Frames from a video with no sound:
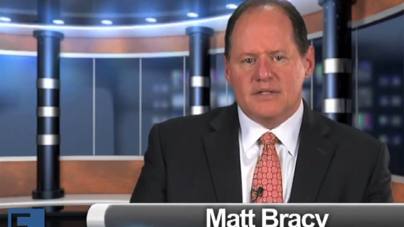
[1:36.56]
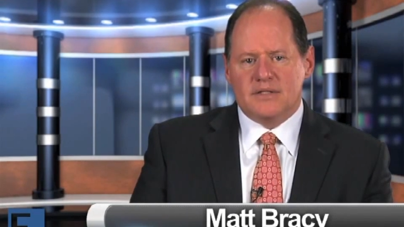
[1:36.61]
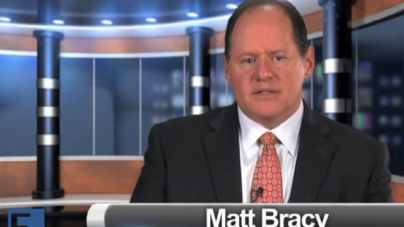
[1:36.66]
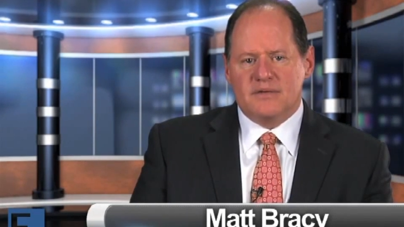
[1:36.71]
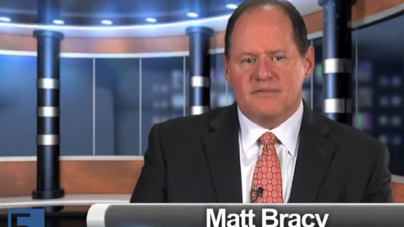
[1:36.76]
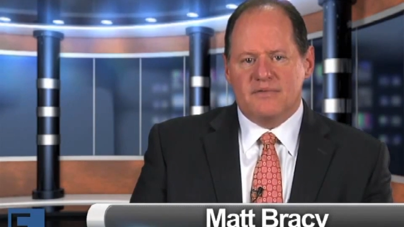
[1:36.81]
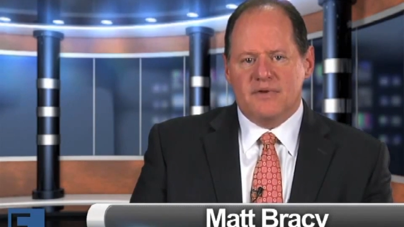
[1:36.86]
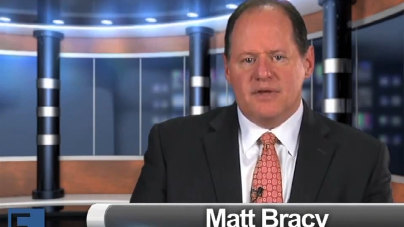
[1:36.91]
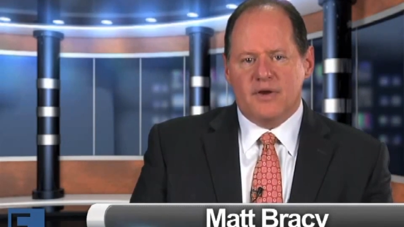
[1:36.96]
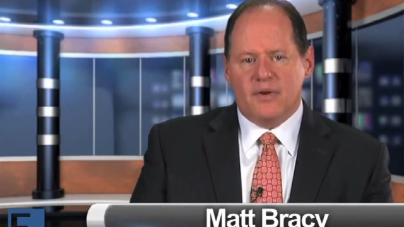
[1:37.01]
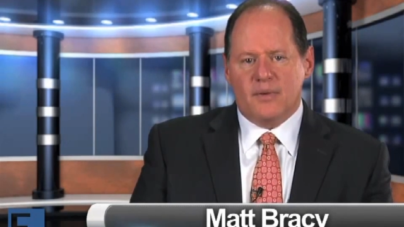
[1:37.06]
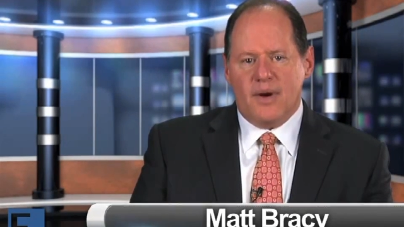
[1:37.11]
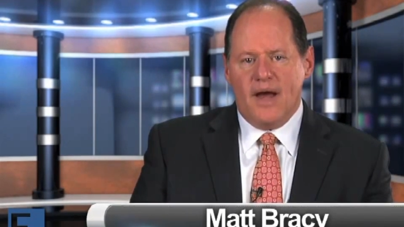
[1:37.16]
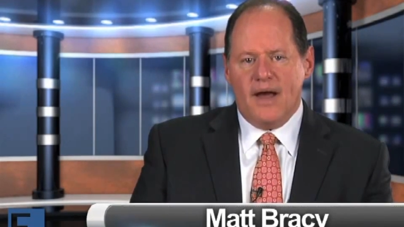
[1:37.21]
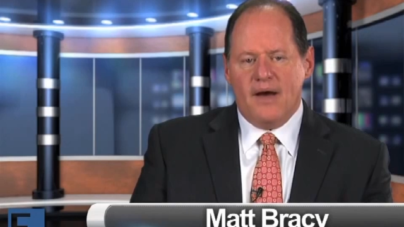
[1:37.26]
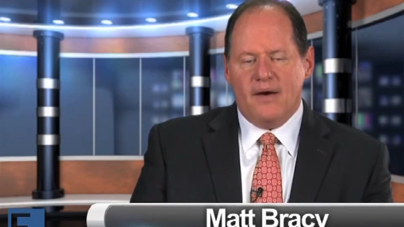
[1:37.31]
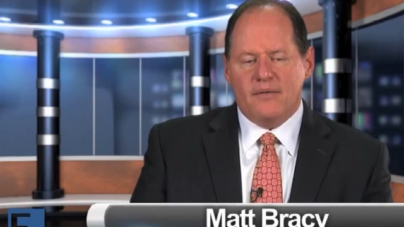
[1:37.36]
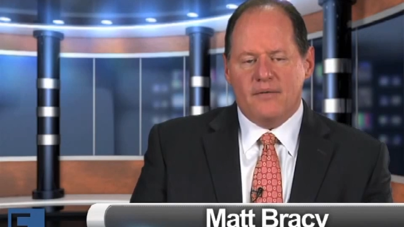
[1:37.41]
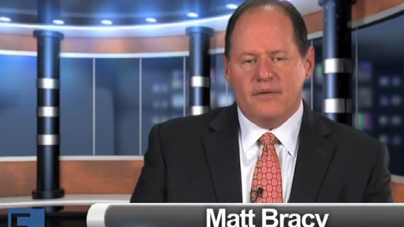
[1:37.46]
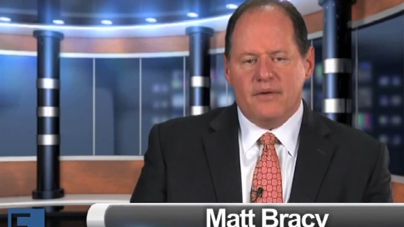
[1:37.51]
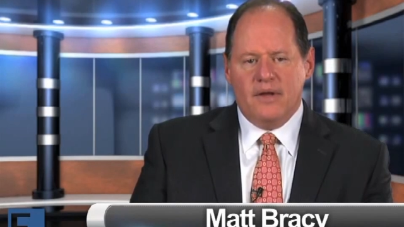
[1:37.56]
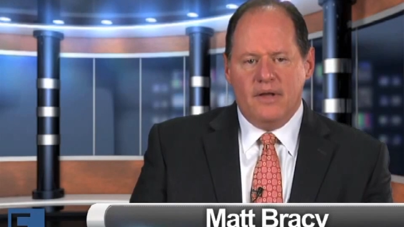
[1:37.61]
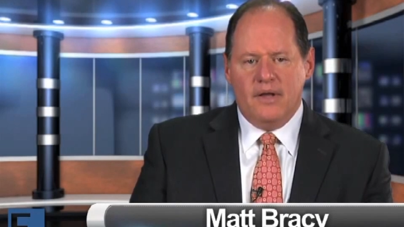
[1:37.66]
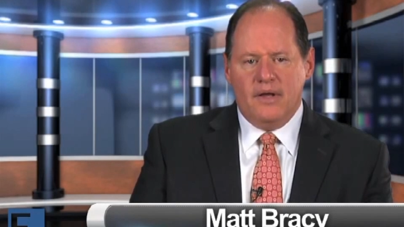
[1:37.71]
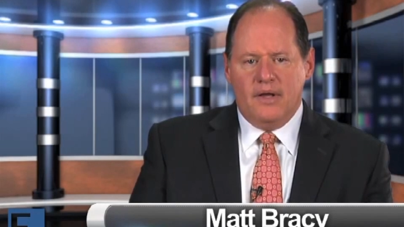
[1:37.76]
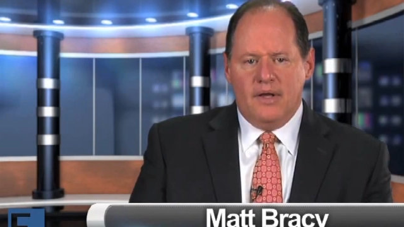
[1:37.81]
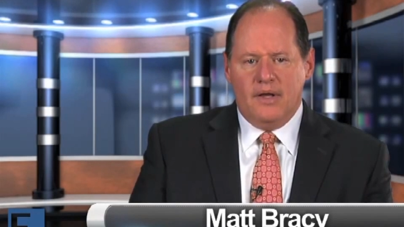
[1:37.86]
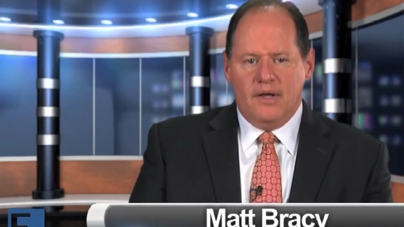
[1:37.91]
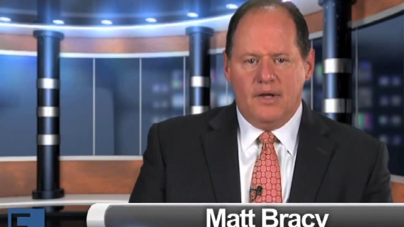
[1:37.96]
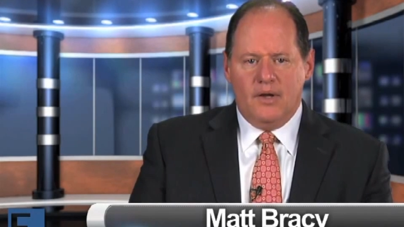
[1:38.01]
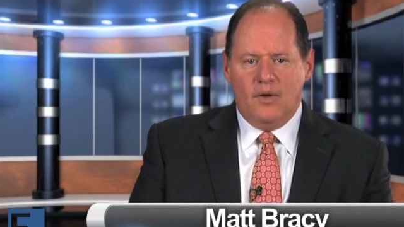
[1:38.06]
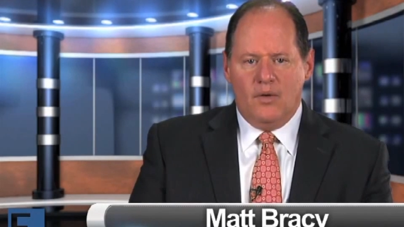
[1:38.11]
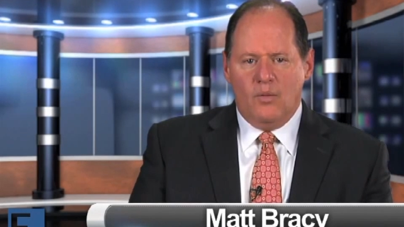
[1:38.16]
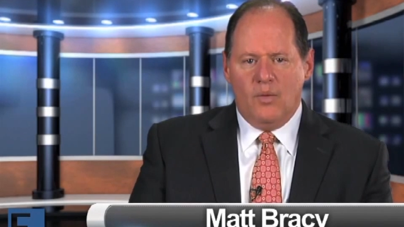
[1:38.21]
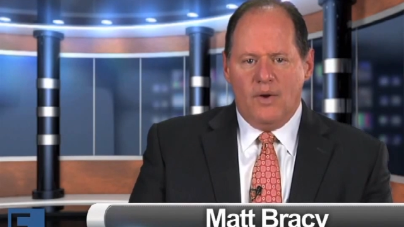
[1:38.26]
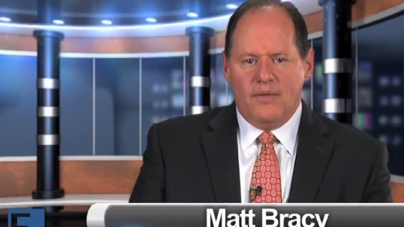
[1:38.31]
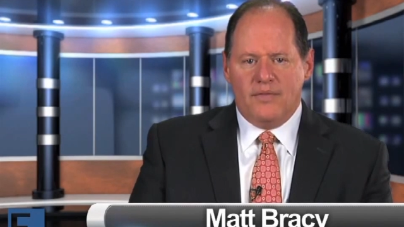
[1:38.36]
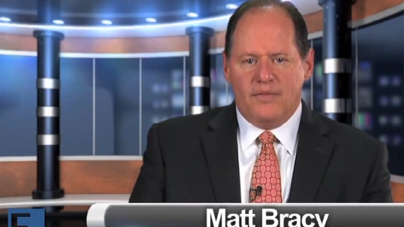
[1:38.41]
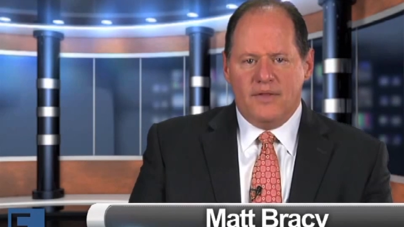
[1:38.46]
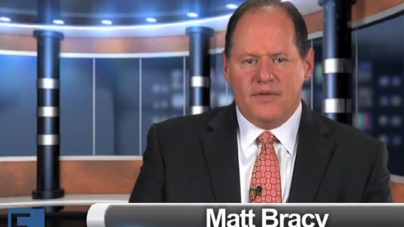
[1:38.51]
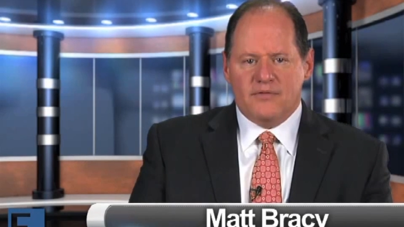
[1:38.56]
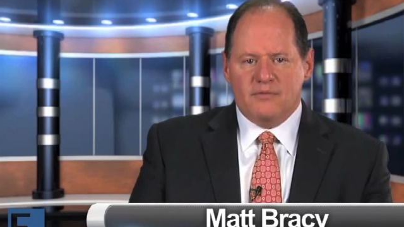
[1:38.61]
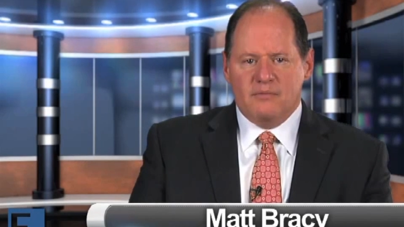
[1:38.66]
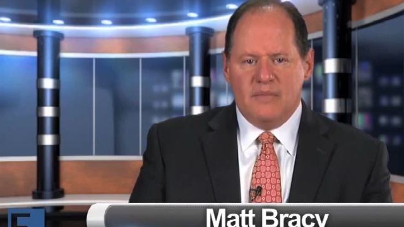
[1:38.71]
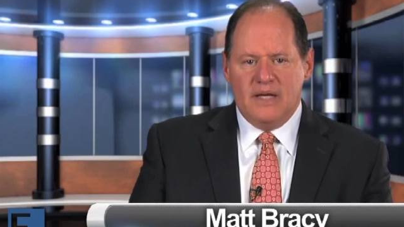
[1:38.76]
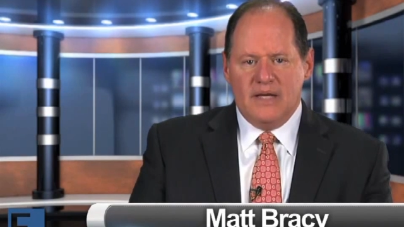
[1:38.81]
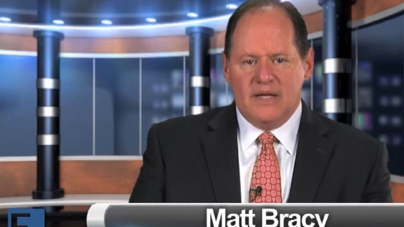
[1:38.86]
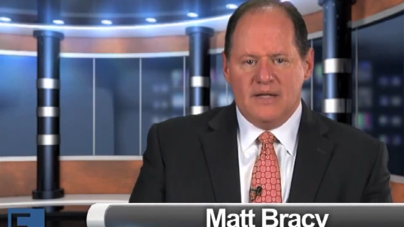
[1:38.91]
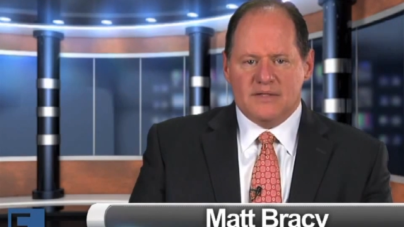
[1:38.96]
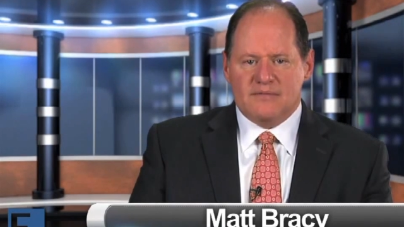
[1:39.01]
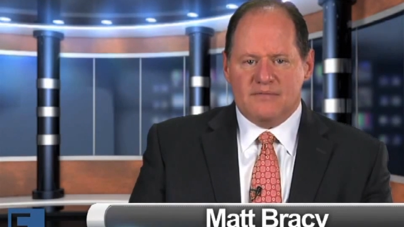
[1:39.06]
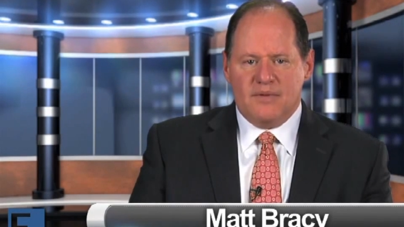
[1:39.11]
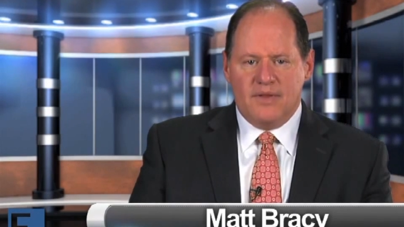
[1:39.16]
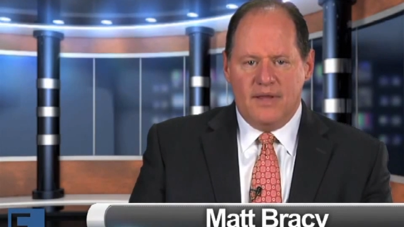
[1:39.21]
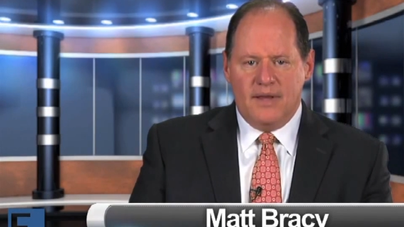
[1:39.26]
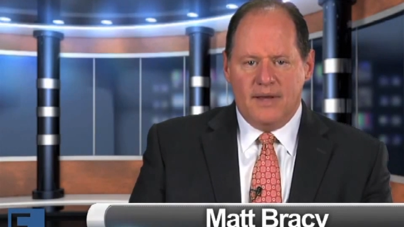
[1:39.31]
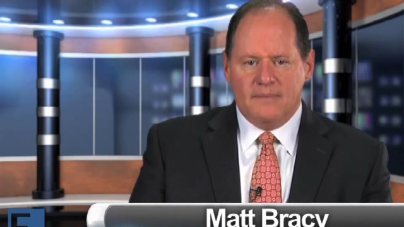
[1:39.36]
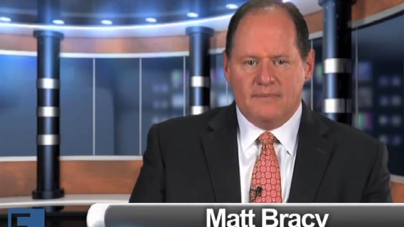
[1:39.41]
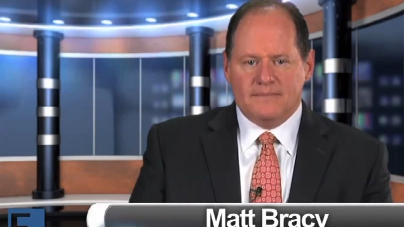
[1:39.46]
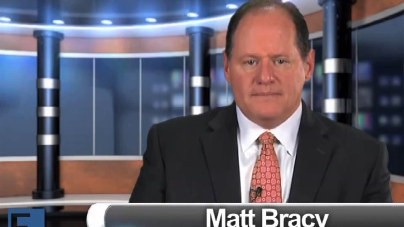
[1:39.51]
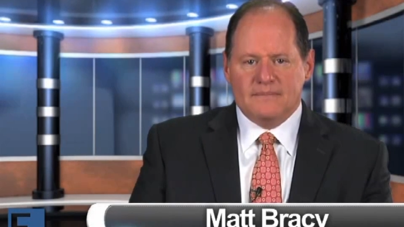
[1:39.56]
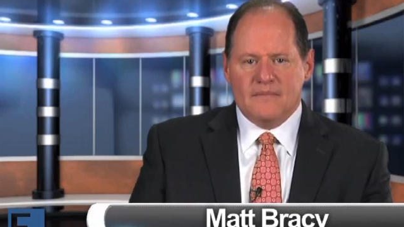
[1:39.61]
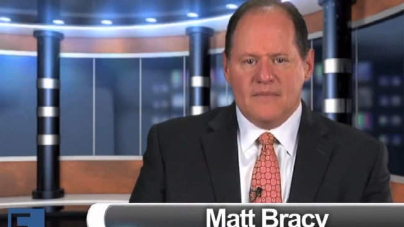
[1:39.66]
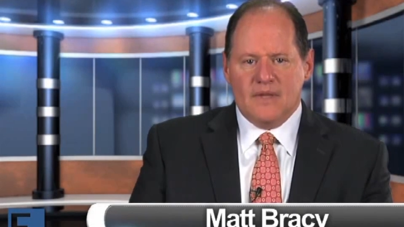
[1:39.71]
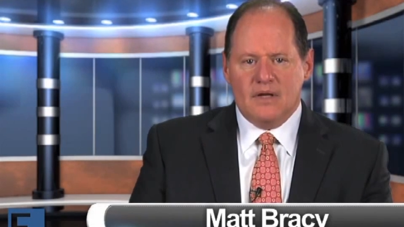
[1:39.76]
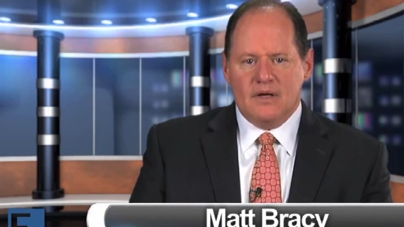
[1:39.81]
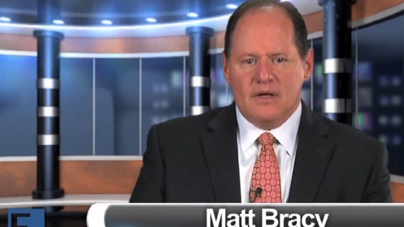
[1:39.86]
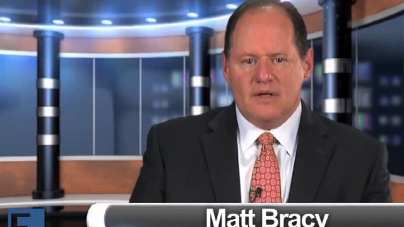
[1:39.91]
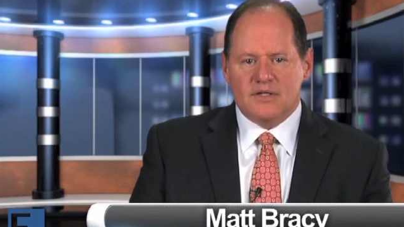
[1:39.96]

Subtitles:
is to figure out, what this means for them.